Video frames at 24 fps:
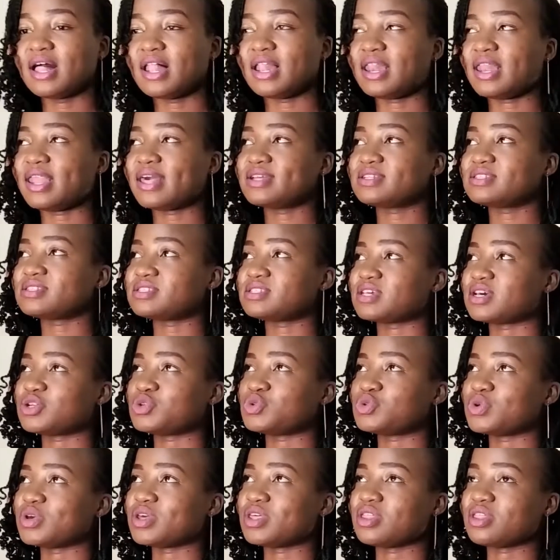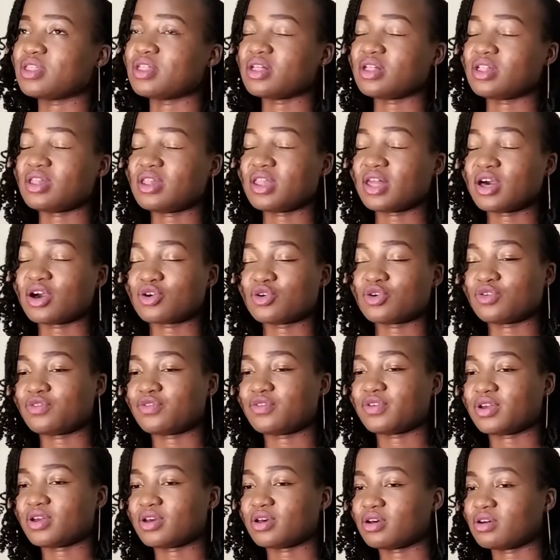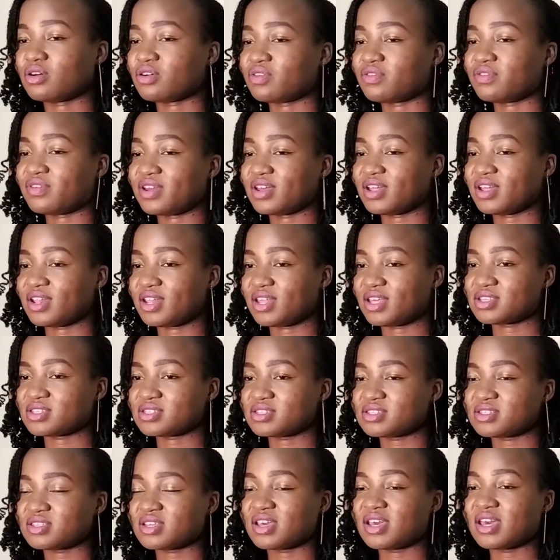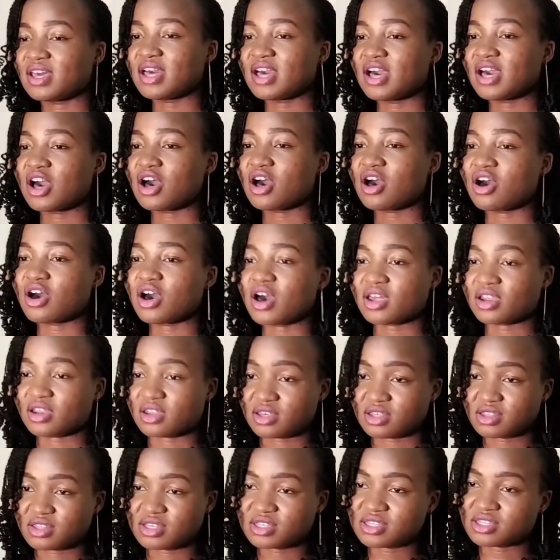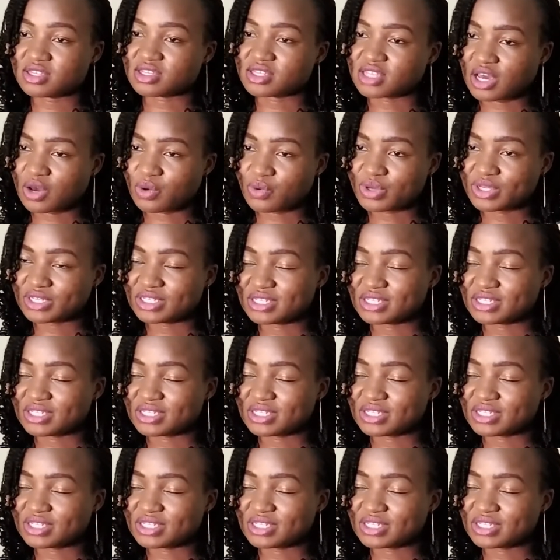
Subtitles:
Let's start with the lack of fear or fearless. And this is how it